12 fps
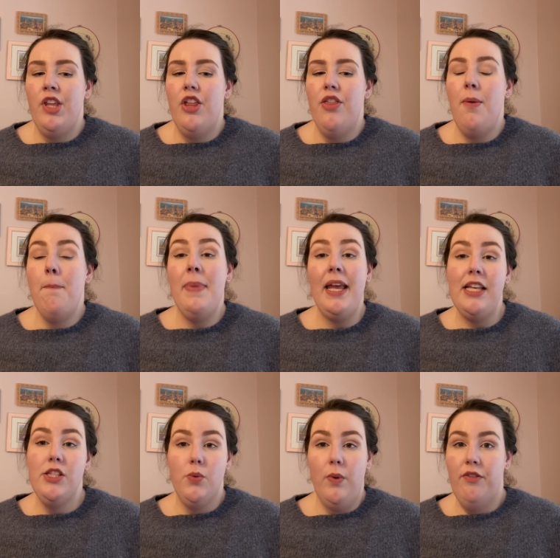the
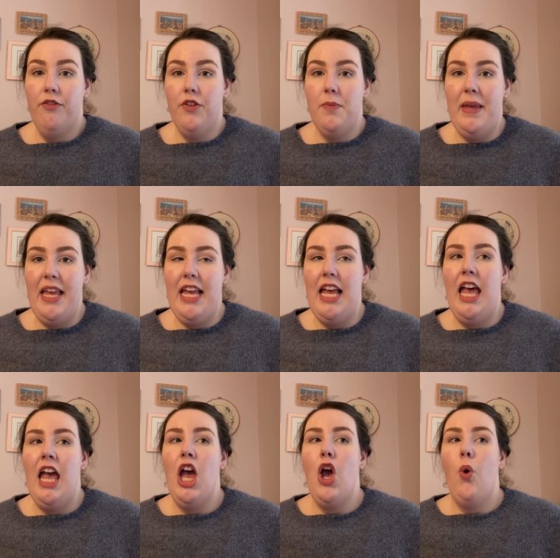biggest one for me
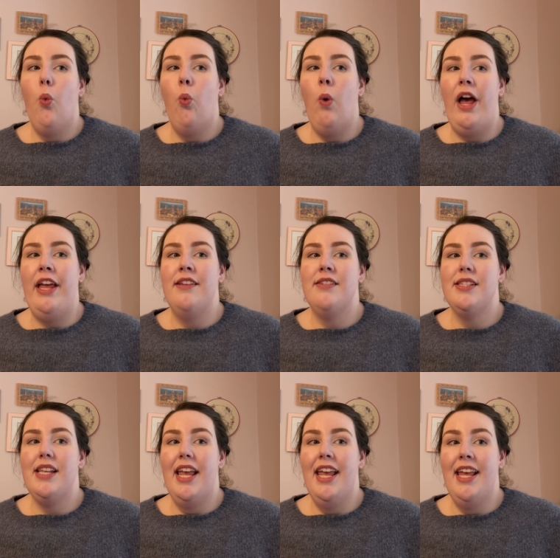was
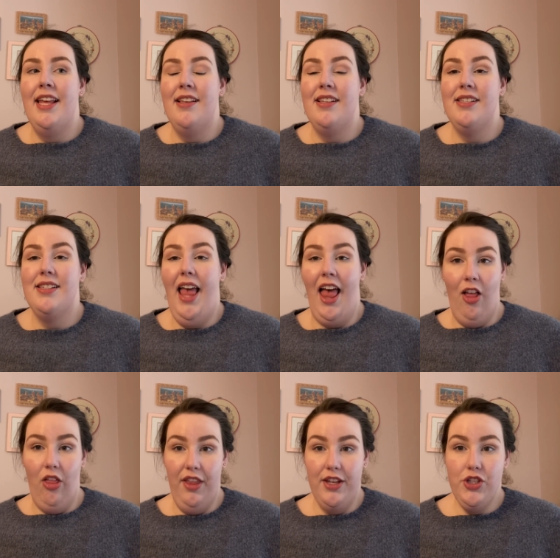his
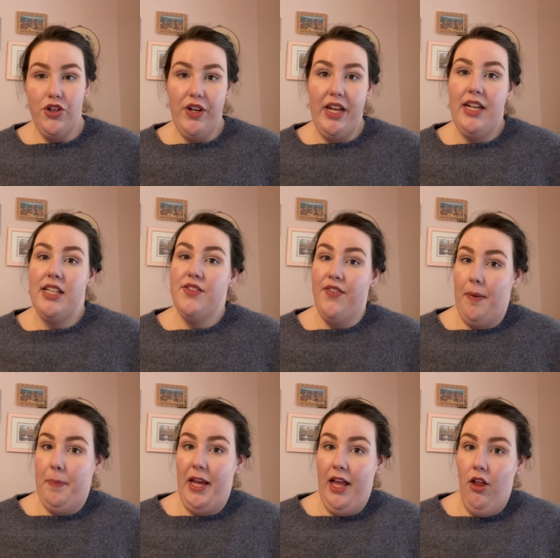health history and his
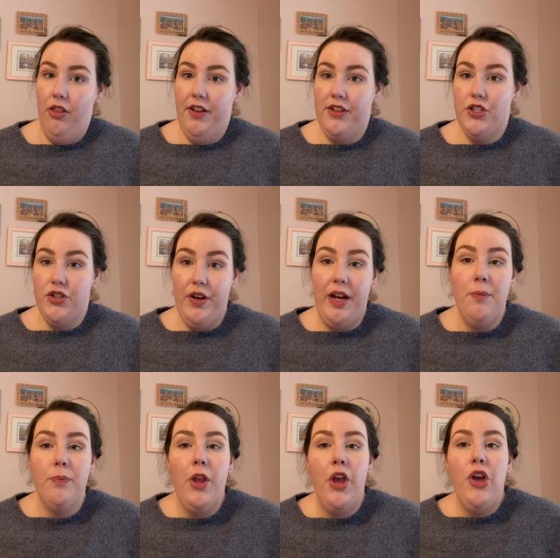family health history.
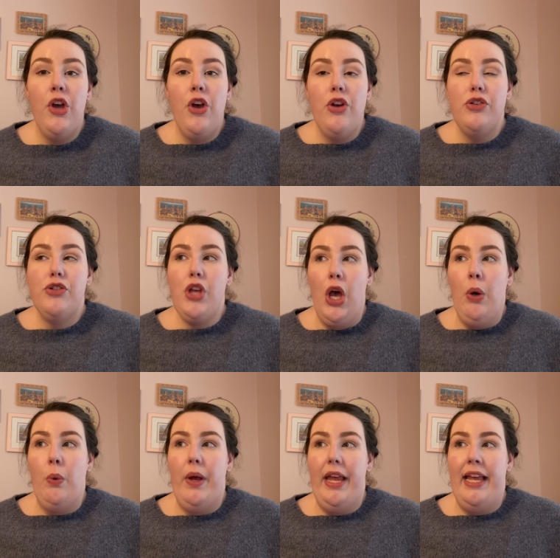
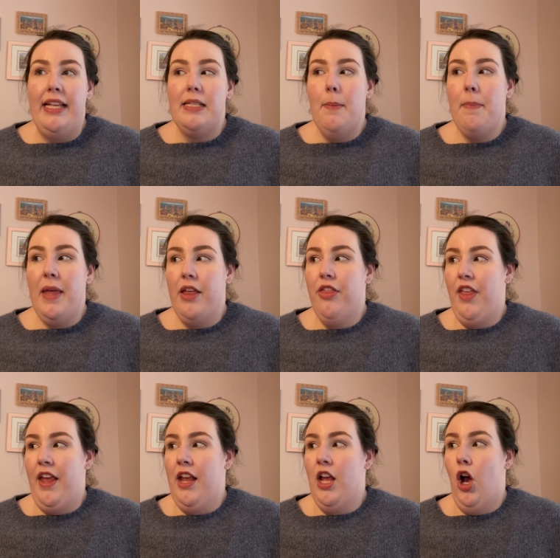So it's a big
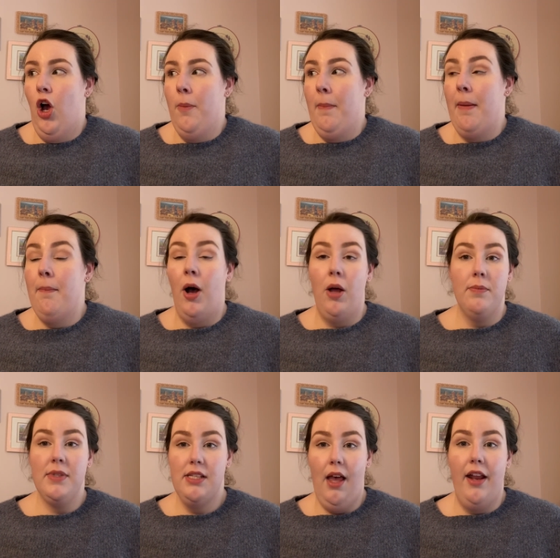thing on my
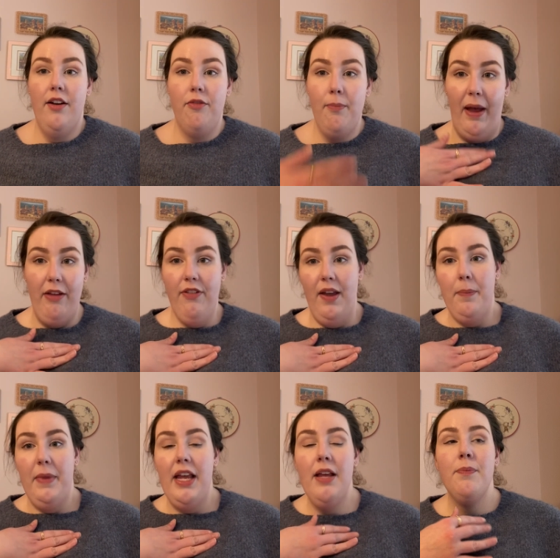mom's side of my
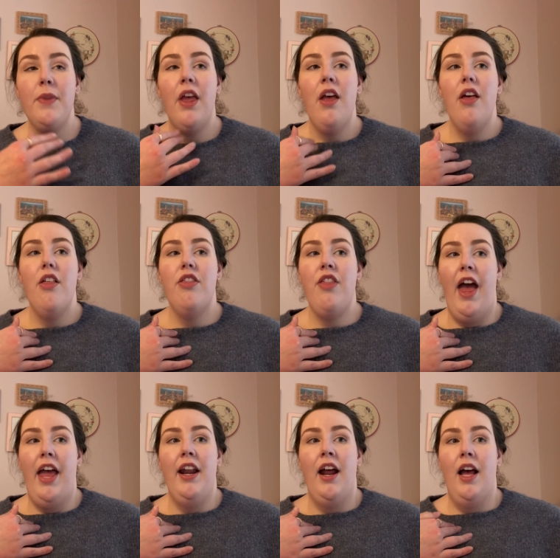family
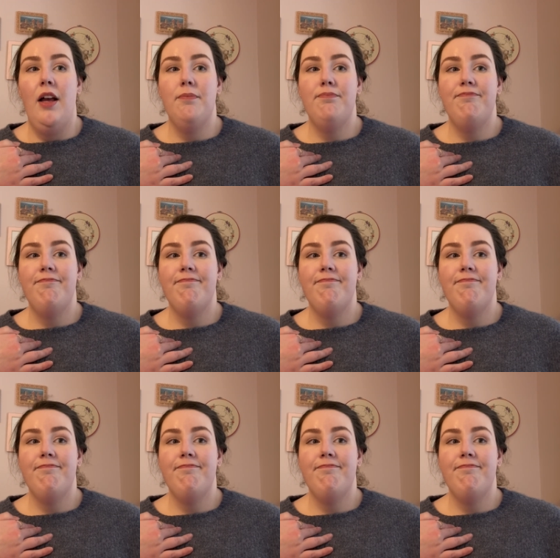that um,